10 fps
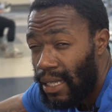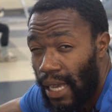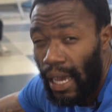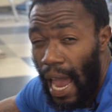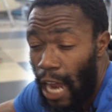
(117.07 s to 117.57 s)

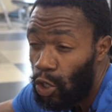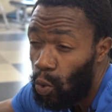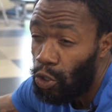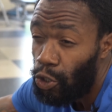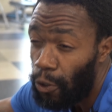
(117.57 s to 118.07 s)
set, I do
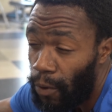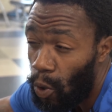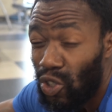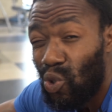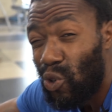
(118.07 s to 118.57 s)
want you to
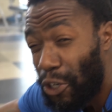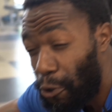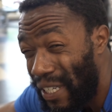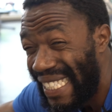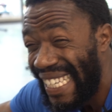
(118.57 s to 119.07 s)
focus on
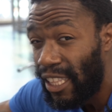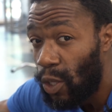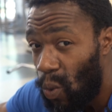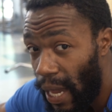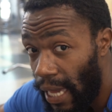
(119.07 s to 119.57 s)
increasing the
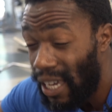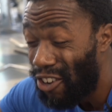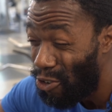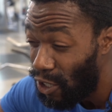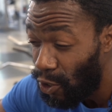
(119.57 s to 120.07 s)
weight.
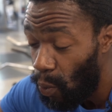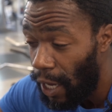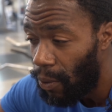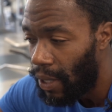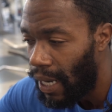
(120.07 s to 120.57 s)
Increase the weight
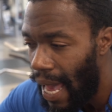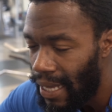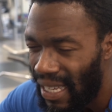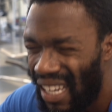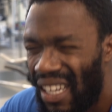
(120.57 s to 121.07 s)
on the
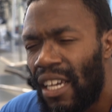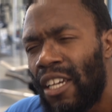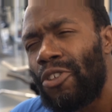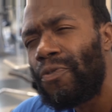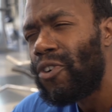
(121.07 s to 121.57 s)
last set.
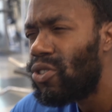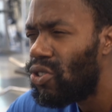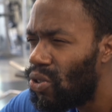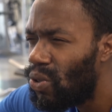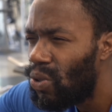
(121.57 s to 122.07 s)
The first
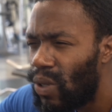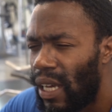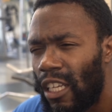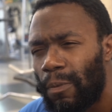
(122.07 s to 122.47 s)
two in this